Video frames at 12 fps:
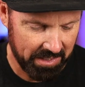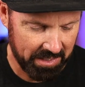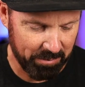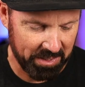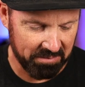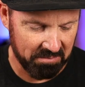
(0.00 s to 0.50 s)

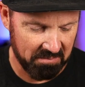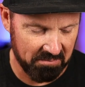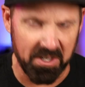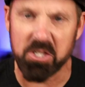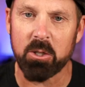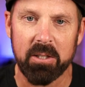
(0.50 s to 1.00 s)
I mean,
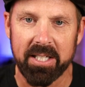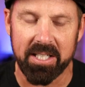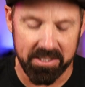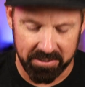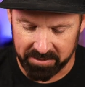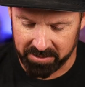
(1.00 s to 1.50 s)

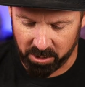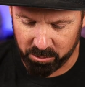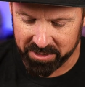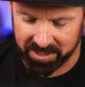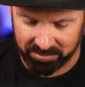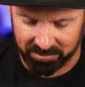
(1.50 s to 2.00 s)
visually, no
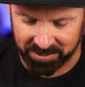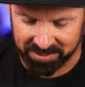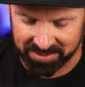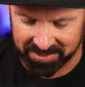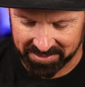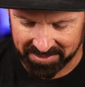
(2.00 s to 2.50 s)

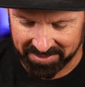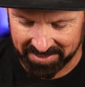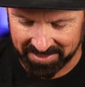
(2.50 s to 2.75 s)
difference.